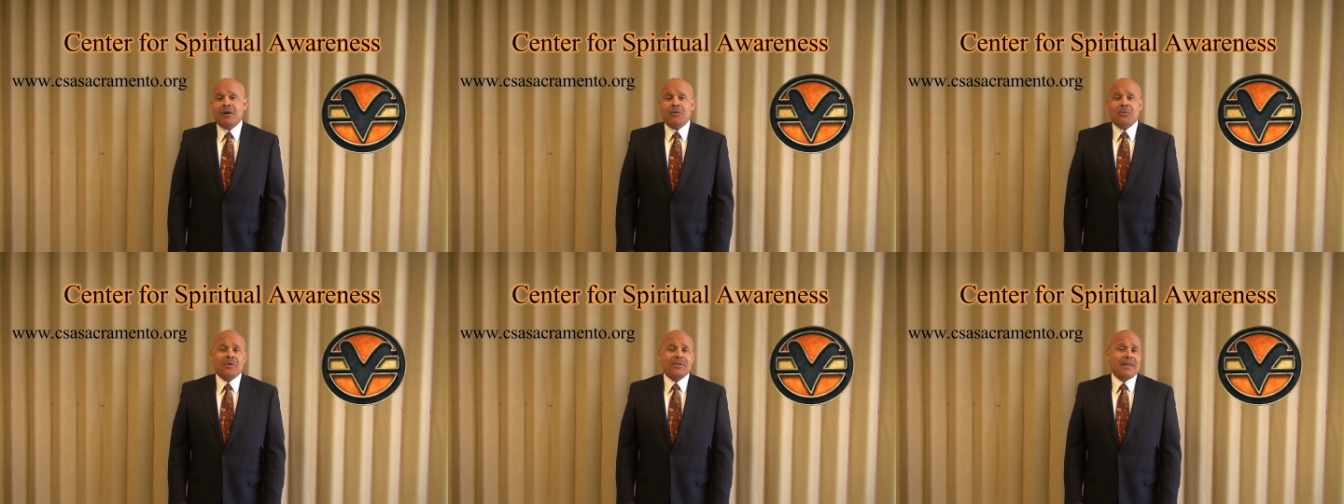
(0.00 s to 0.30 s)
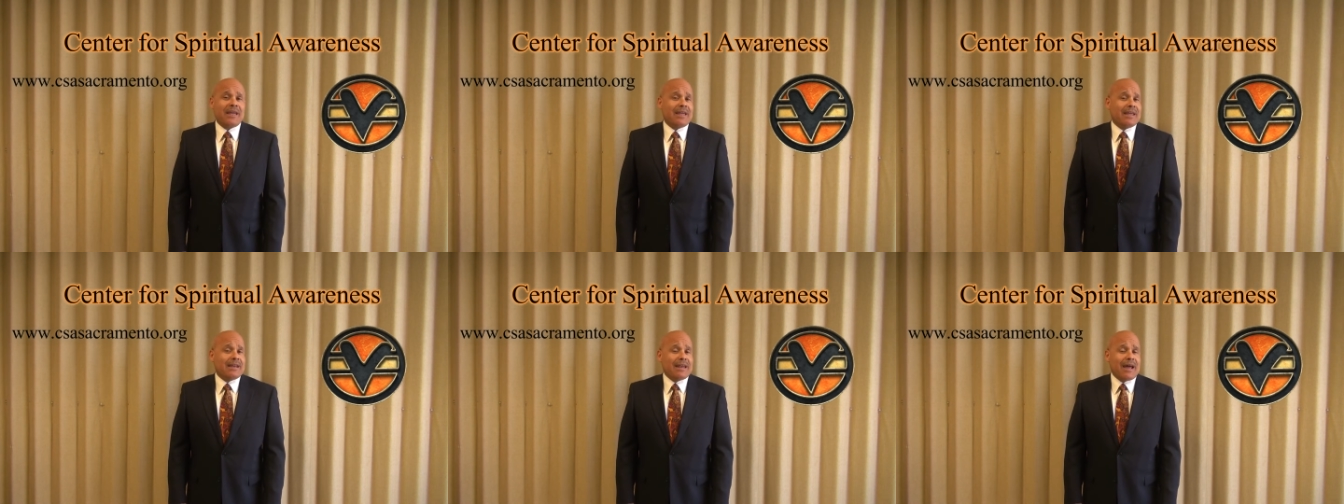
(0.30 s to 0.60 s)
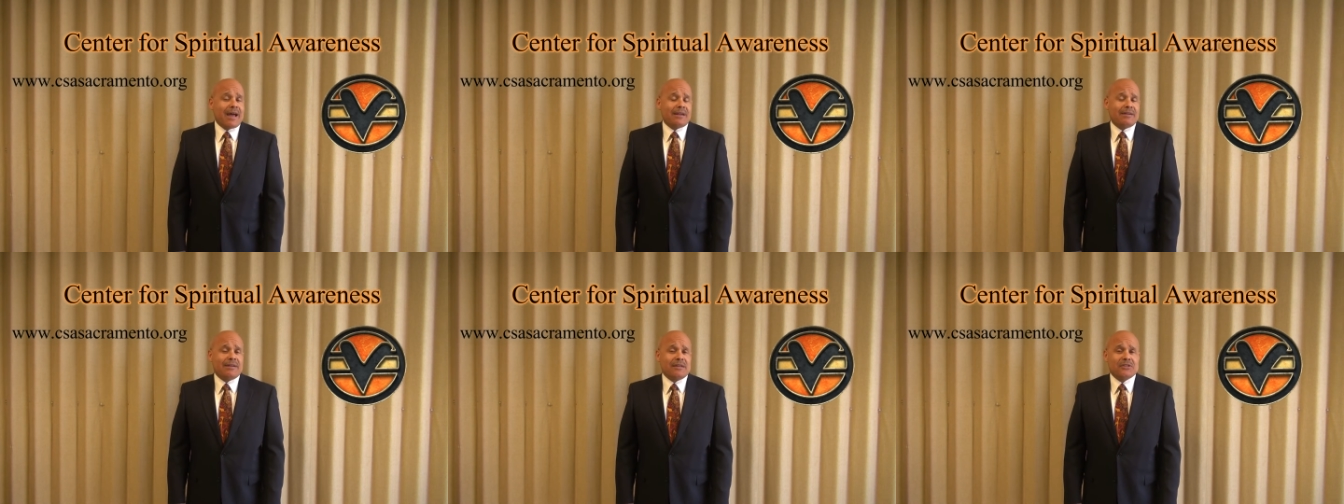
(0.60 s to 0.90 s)
when they
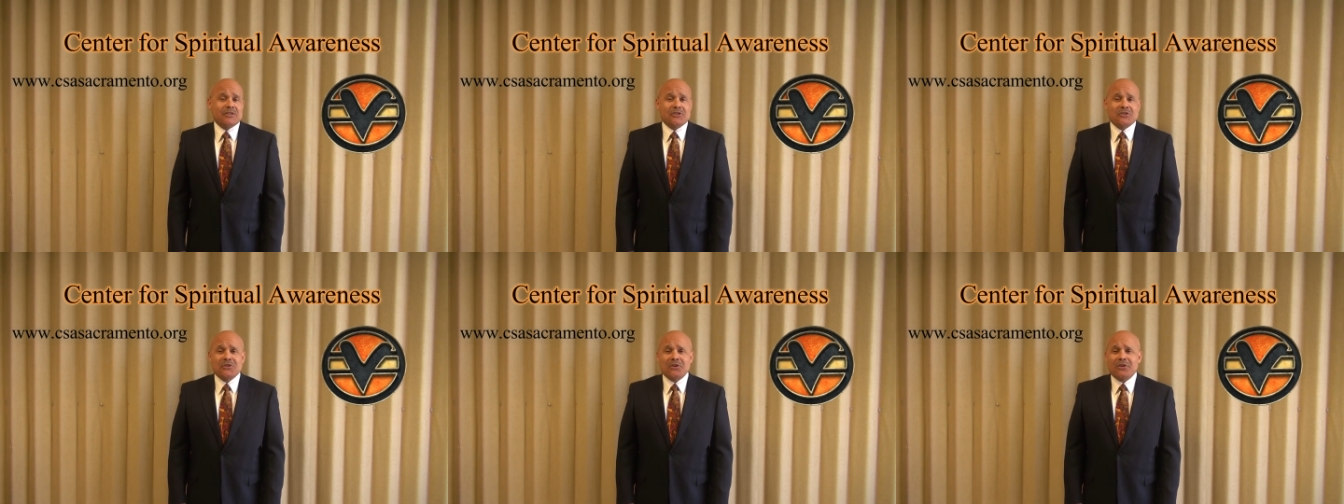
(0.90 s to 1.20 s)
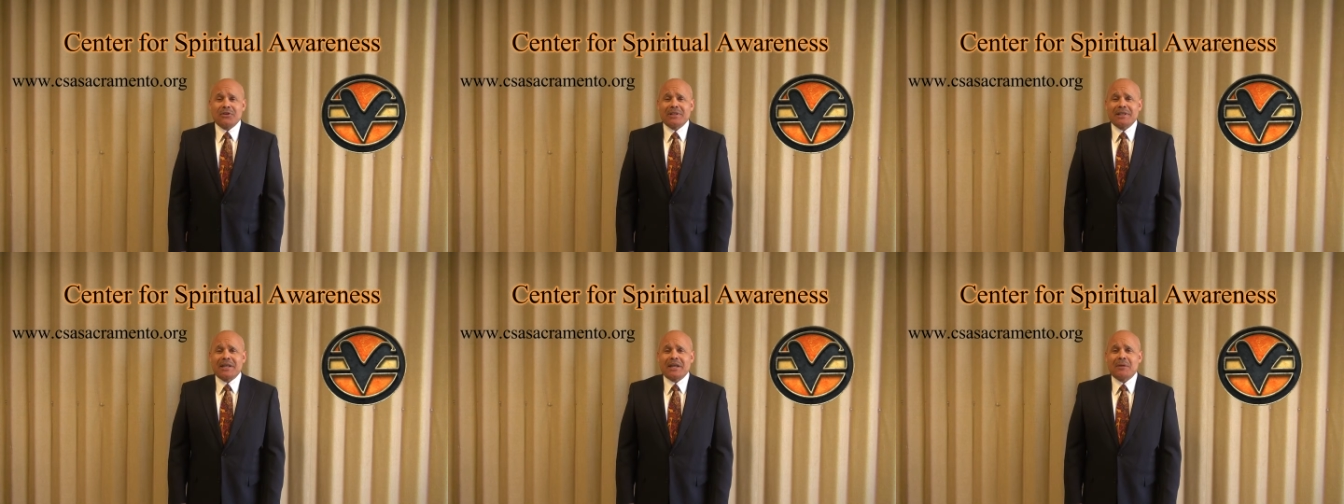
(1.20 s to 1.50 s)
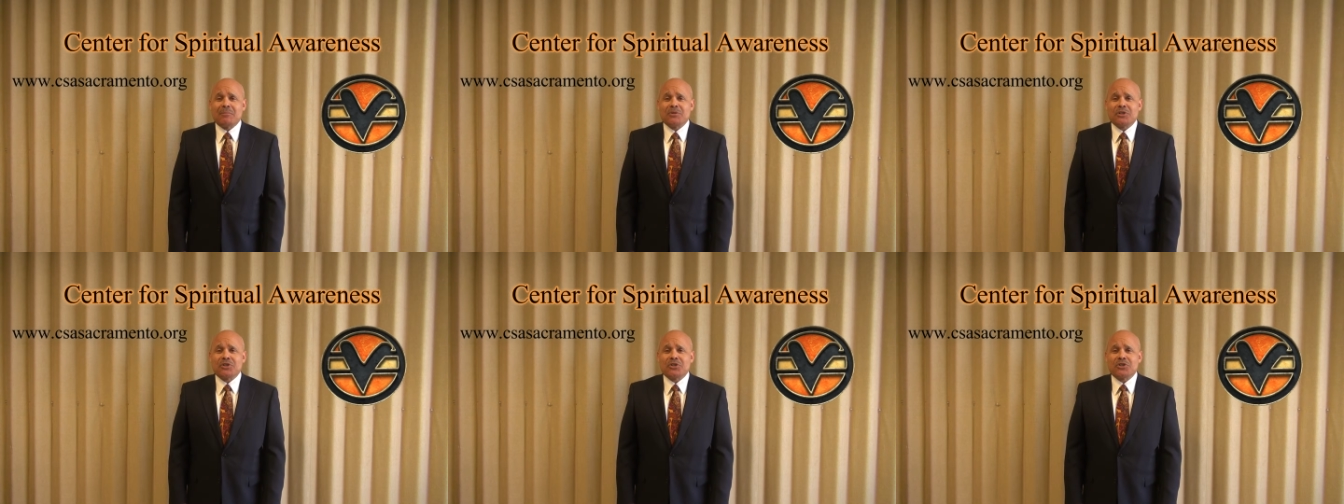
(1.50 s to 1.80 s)
cannot necessarily
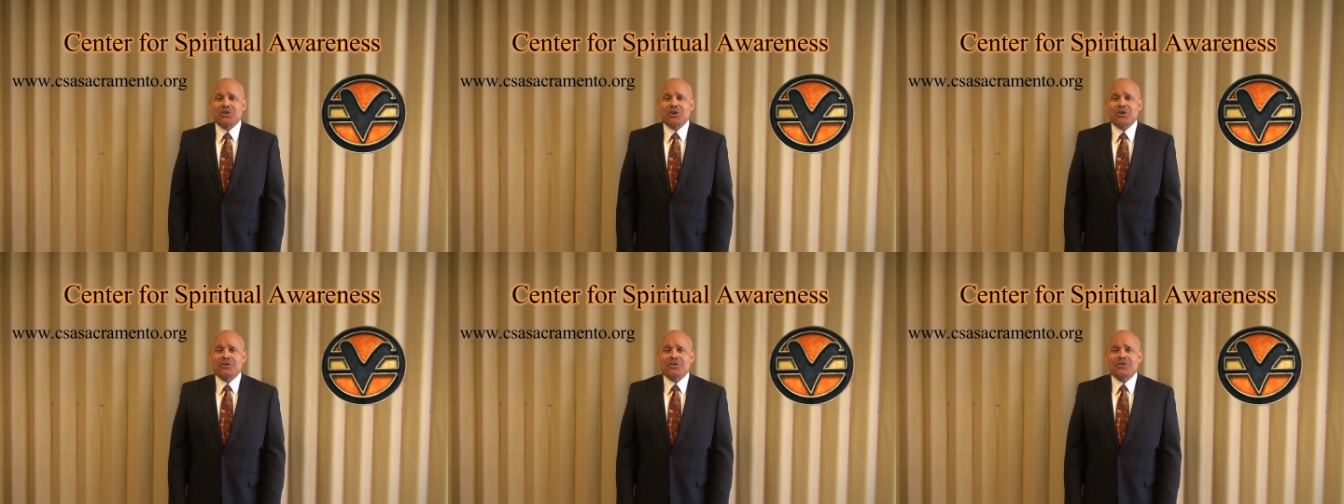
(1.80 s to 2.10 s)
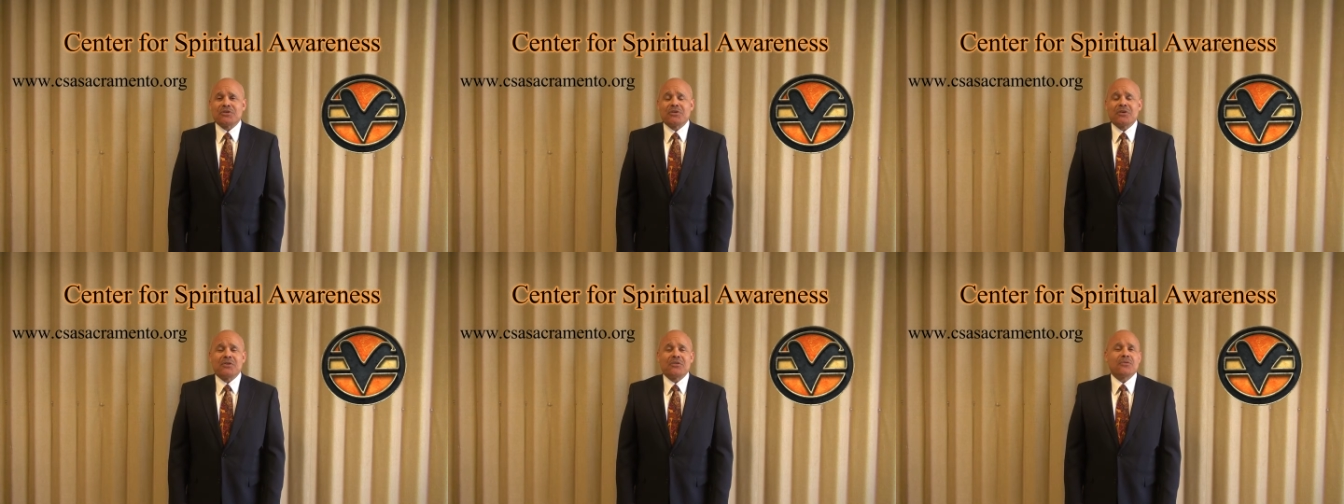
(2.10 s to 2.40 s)
come to church